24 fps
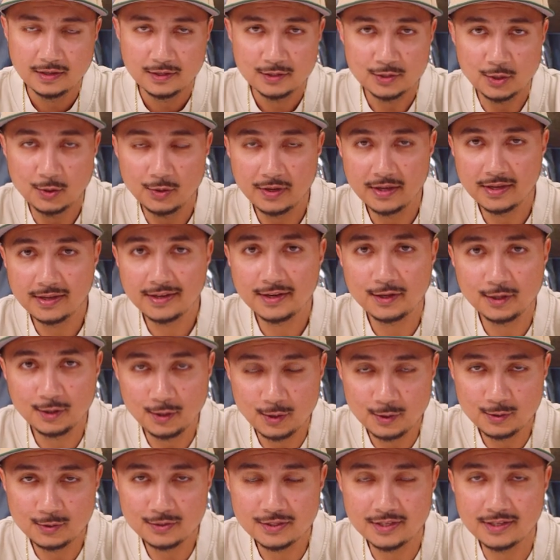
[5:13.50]
So in
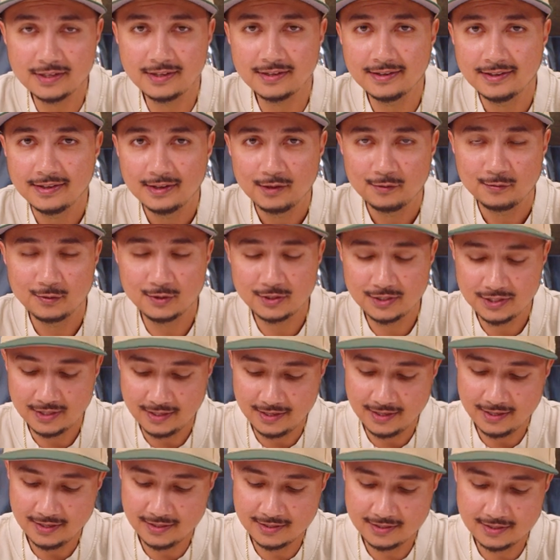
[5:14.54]
closing for
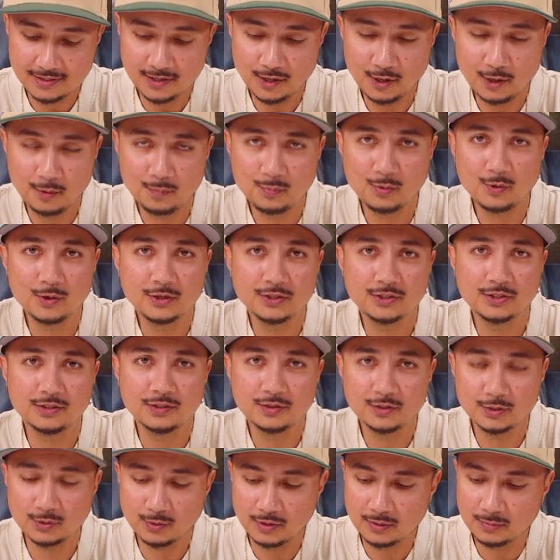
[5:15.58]
today's uh, portion of
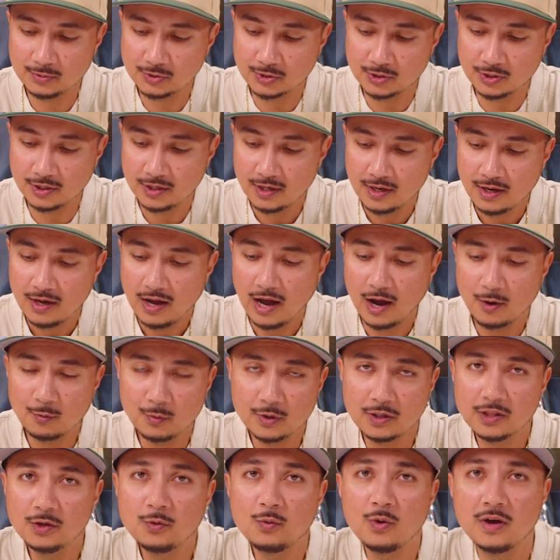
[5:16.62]
scripture, I
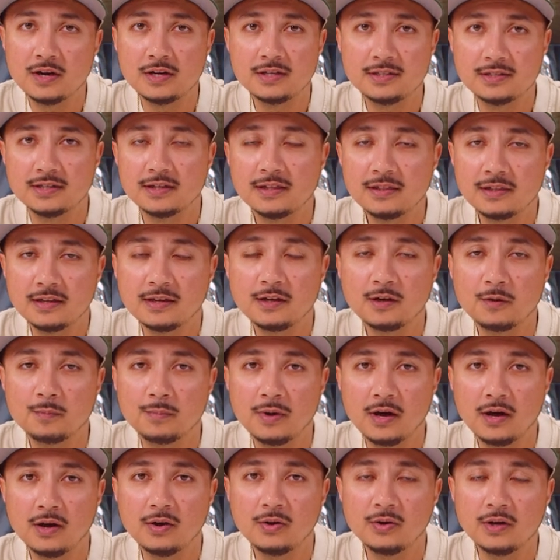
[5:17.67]
really want us to think
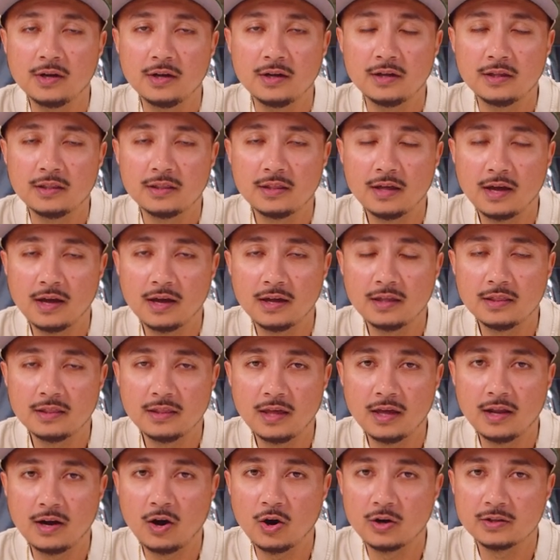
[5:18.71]
about that,
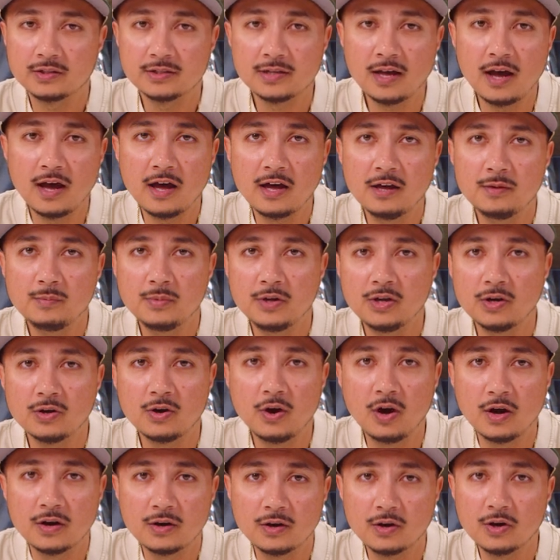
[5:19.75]
that our time here
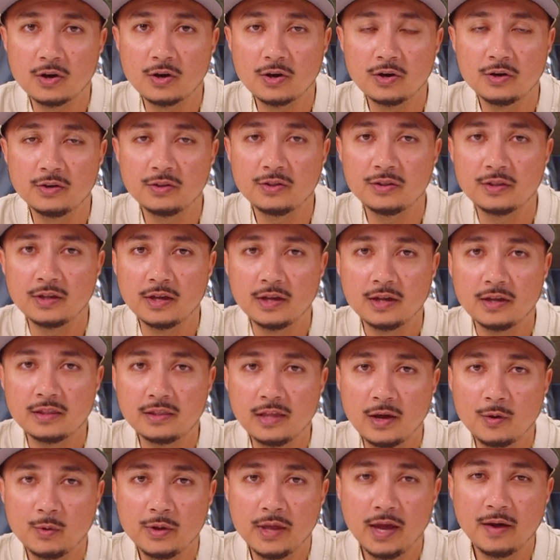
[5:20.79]
on earth,
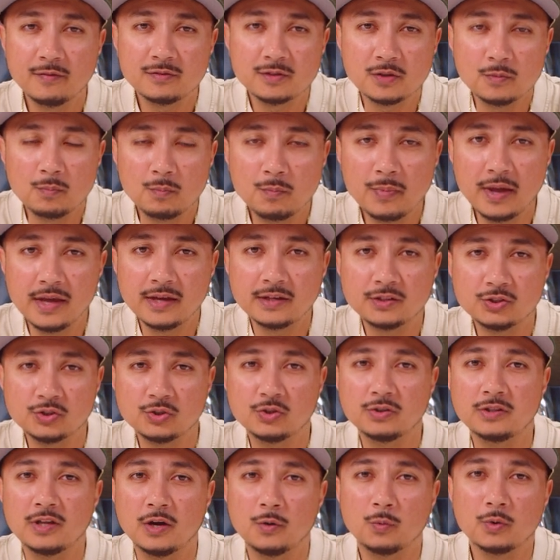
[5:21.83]
that we have to make sure
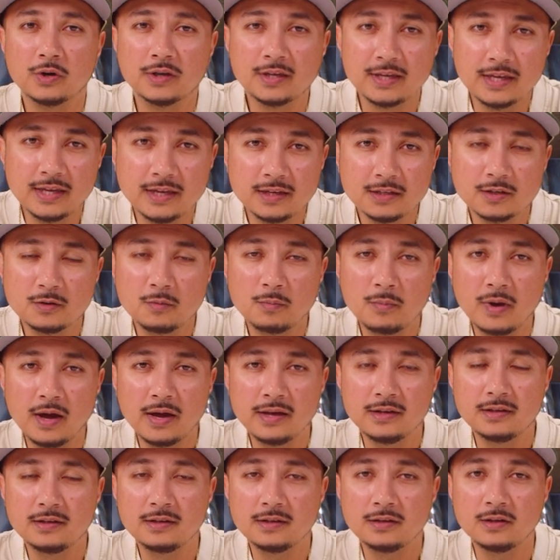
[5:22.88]
that we're
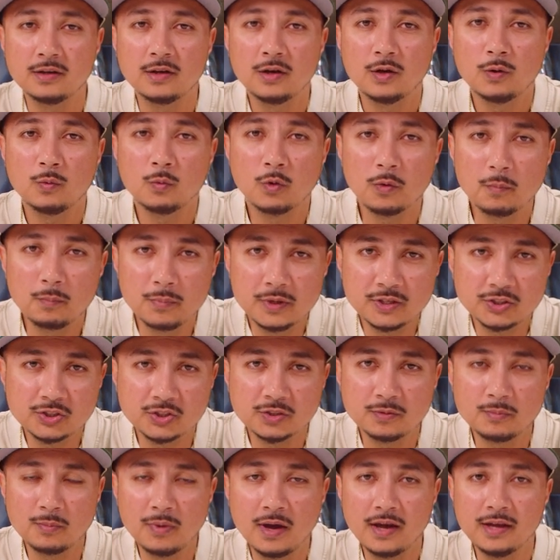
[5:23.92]
kingdom-minded, we're
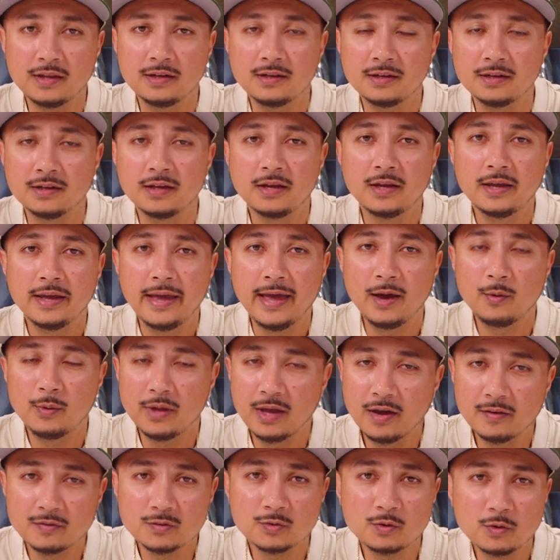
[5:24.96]
mission-minded, and we
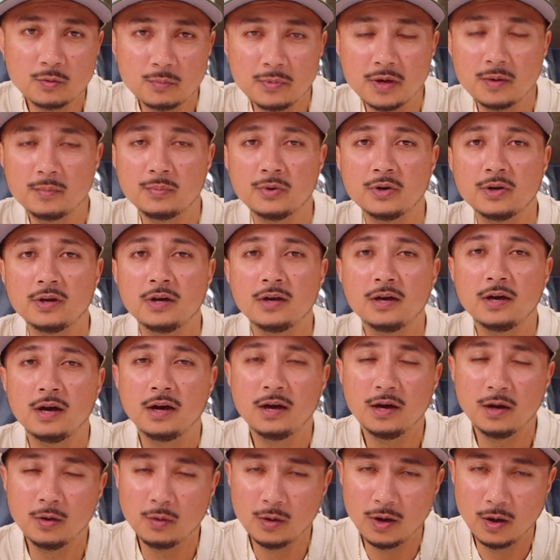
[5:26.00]
have to remember,
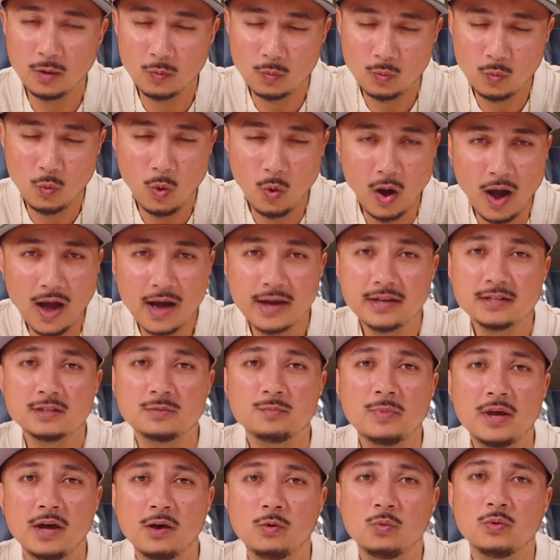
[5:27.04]
a, a wise
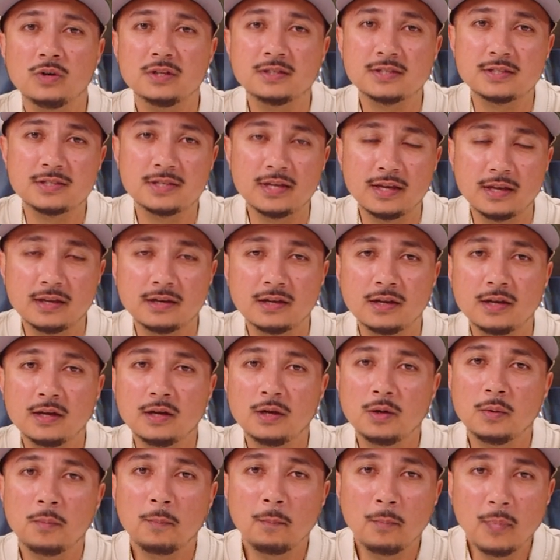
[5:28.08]
man once said,
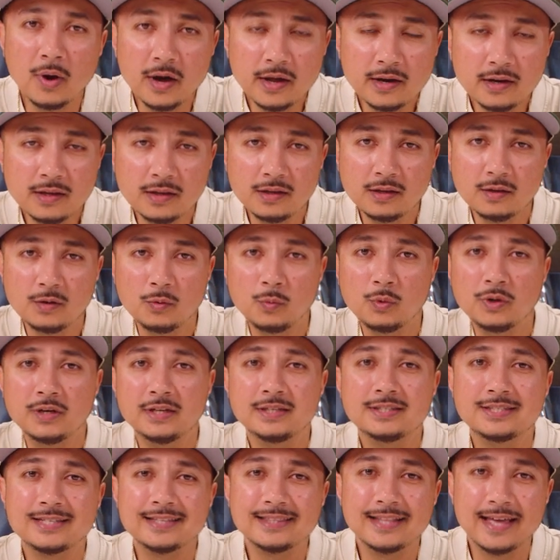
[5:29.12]
money, when
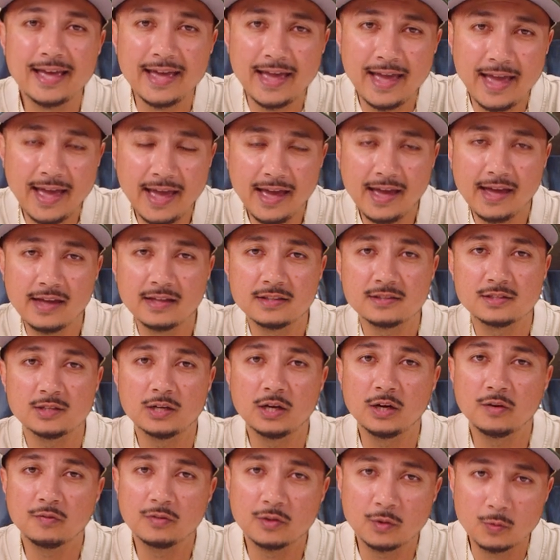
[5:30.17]
it's in the hands
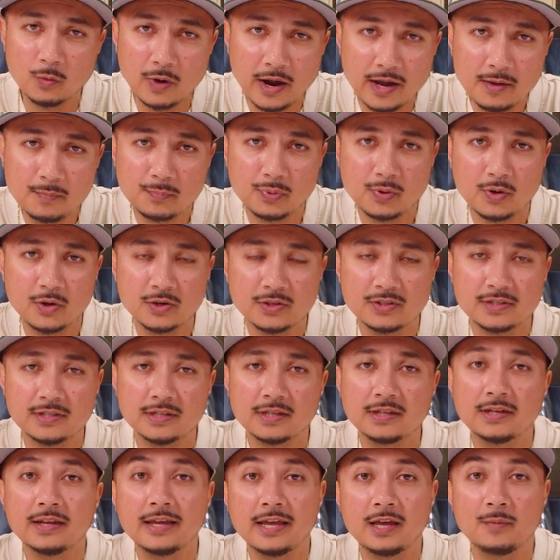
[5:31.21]
of the right
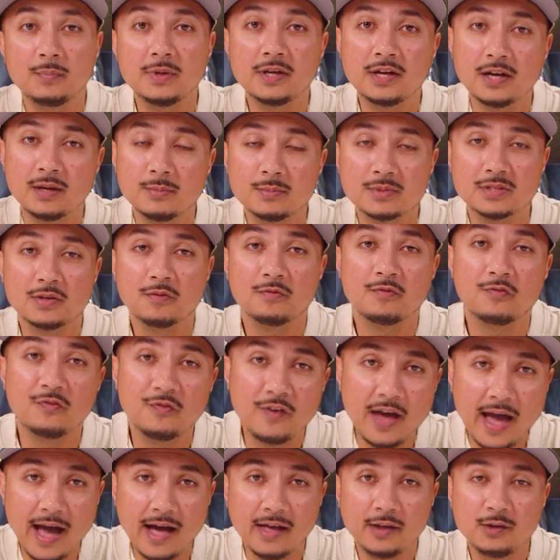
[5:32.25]
person, it becomes a
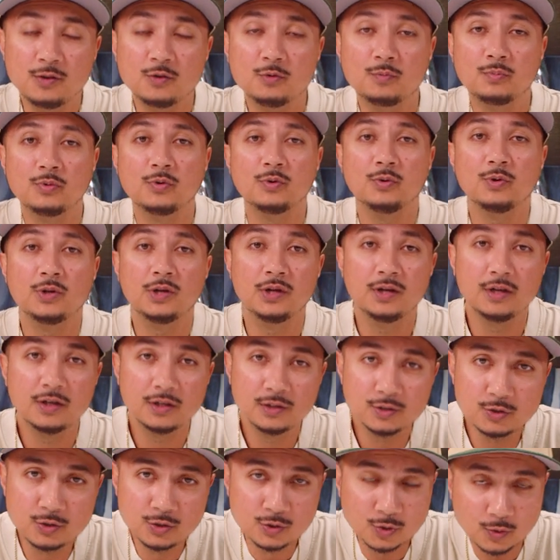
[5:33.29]
valuable
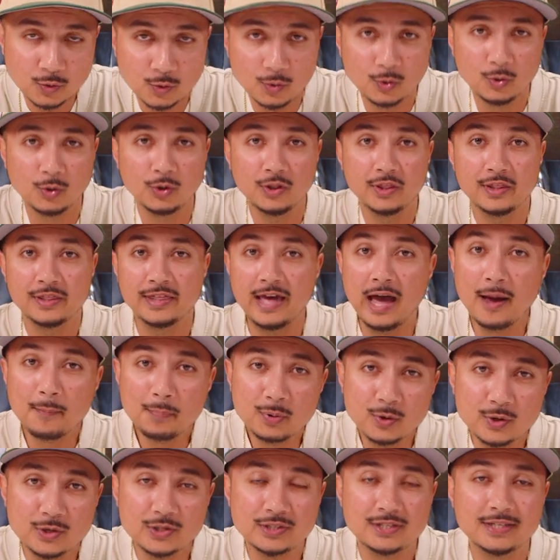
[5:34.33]
tool. That
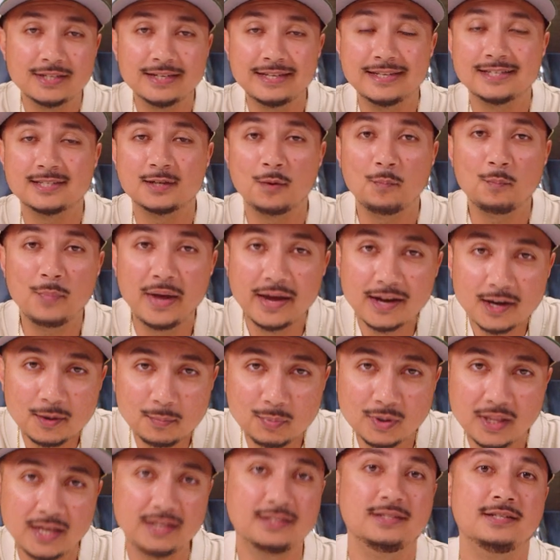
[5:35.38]
person is a mega
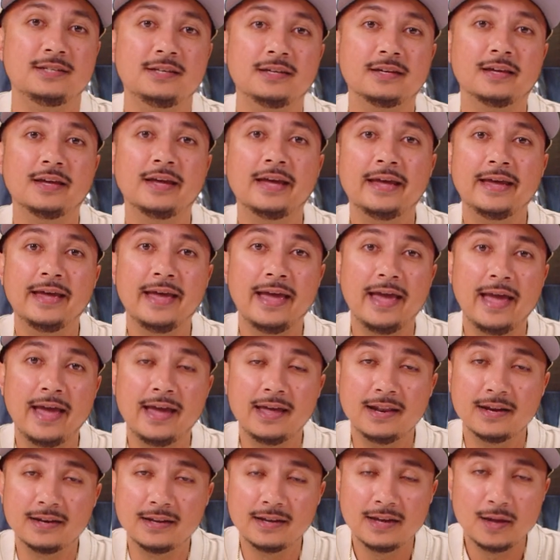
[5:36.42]
blessing,
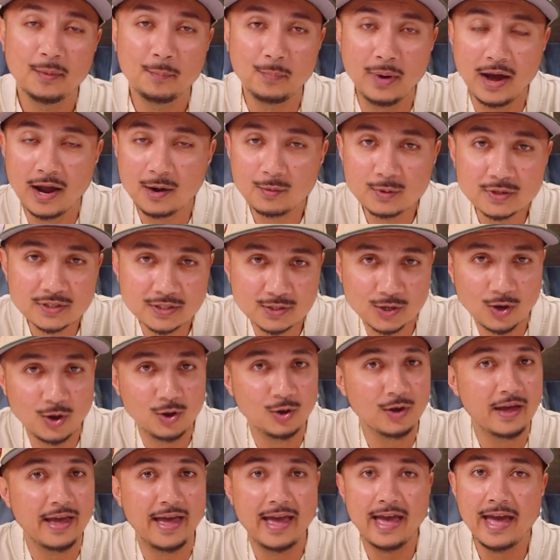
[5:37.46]
and by
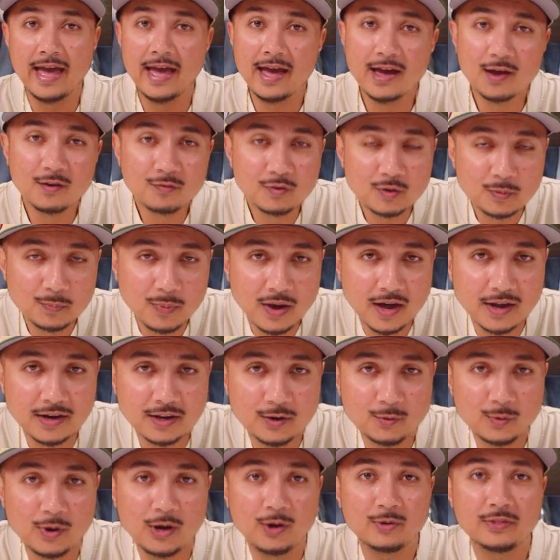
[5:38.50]
result, everybody
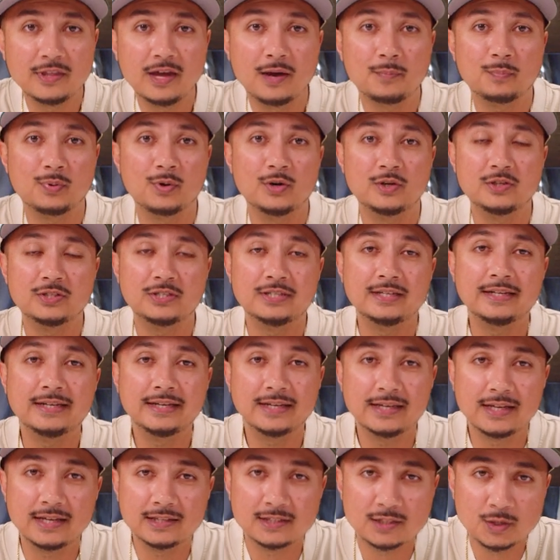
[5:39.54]
around that person
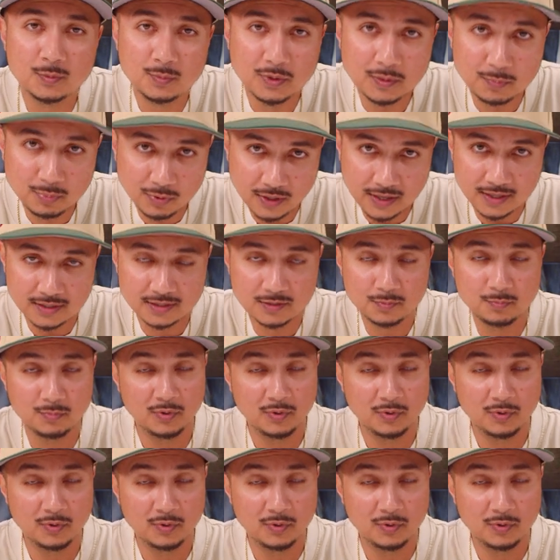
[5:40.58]
gets to be blessed.